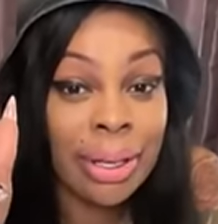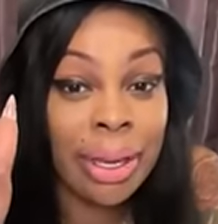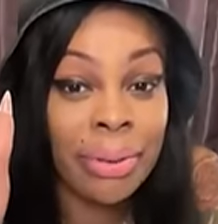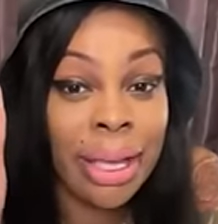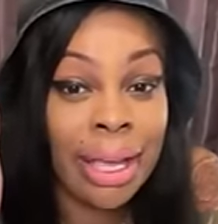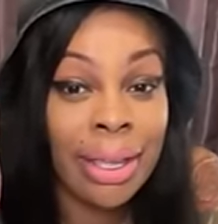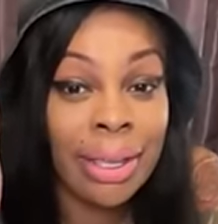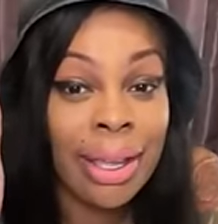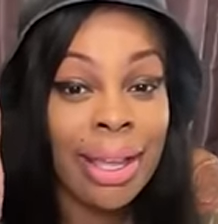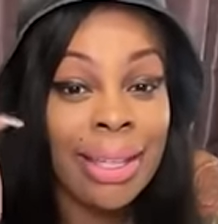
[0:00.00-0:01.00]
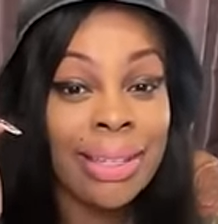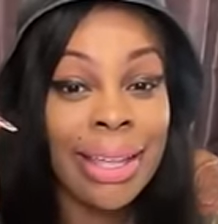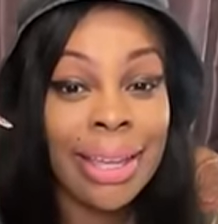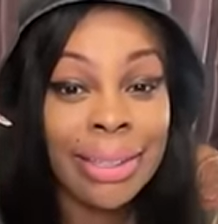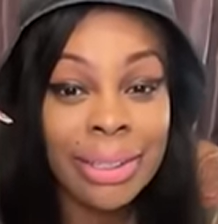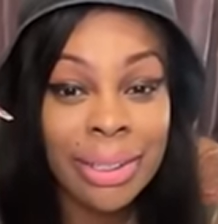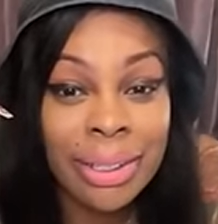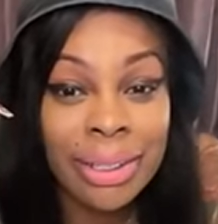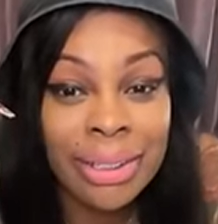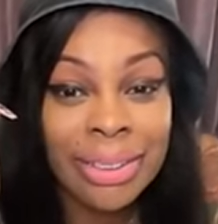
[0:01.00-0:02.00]
Okay, thank
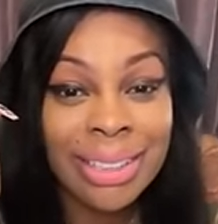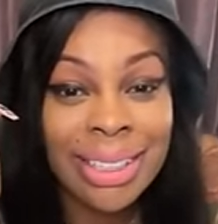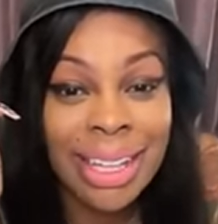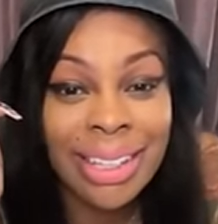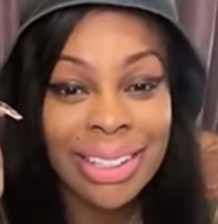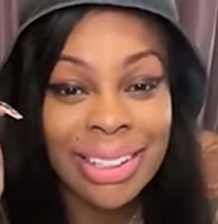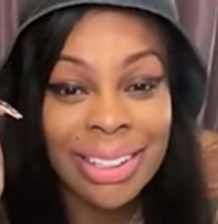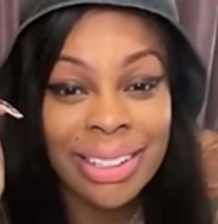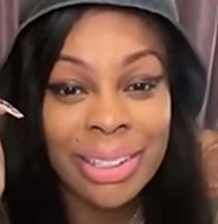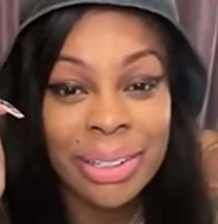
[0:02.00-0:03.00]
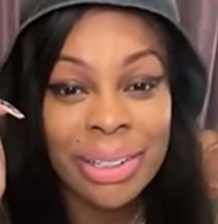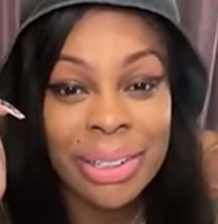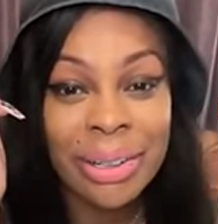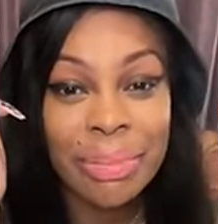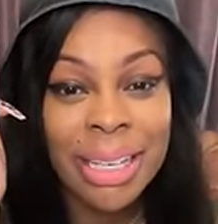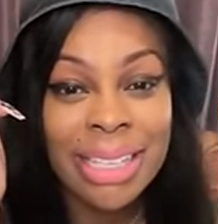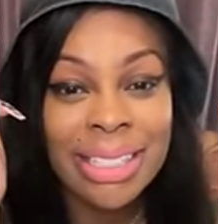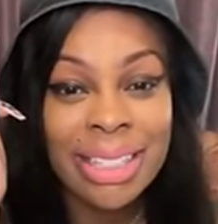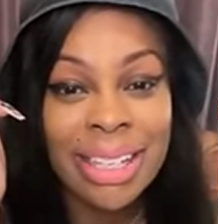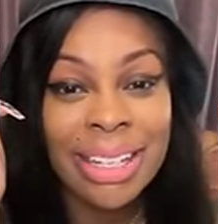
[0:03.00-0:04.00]
you, thank you.
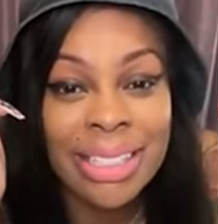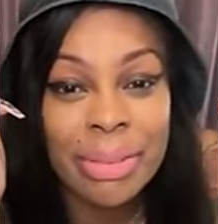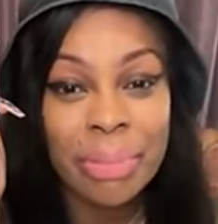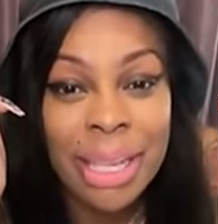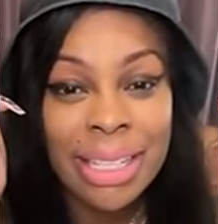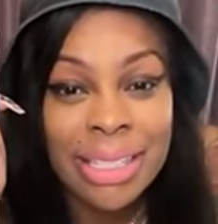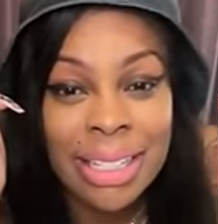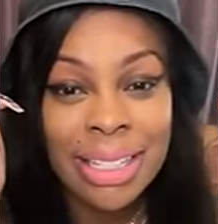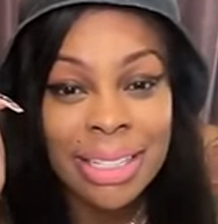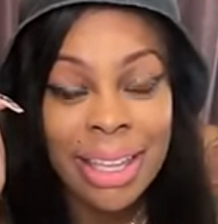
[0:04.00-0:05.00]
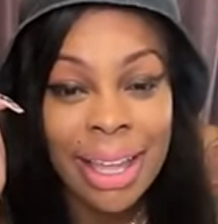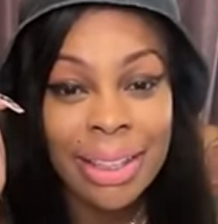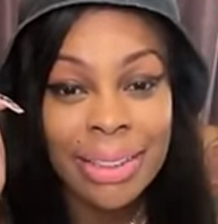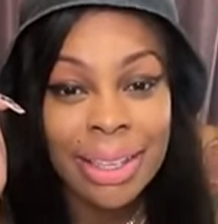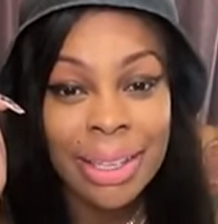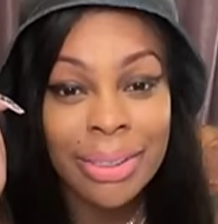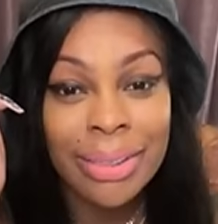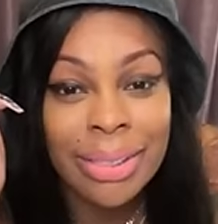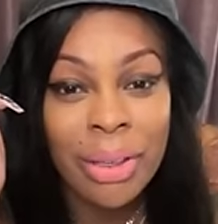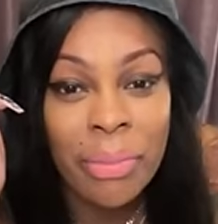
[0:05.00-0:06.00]
Peace, get it, piece it together. Thank
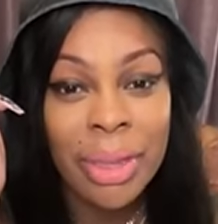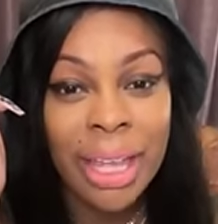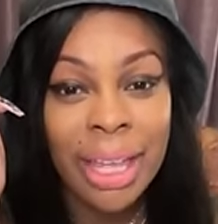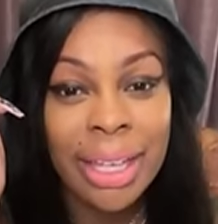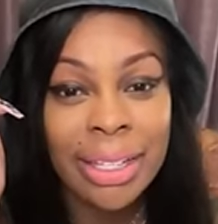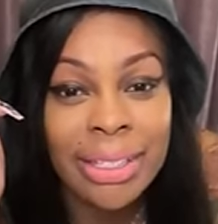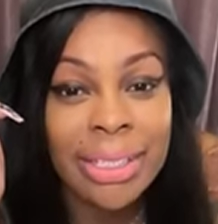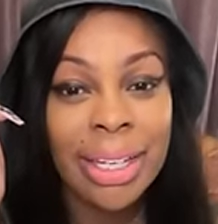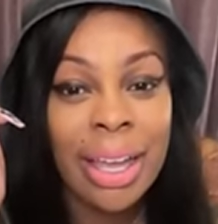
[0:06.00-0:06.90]
you so much.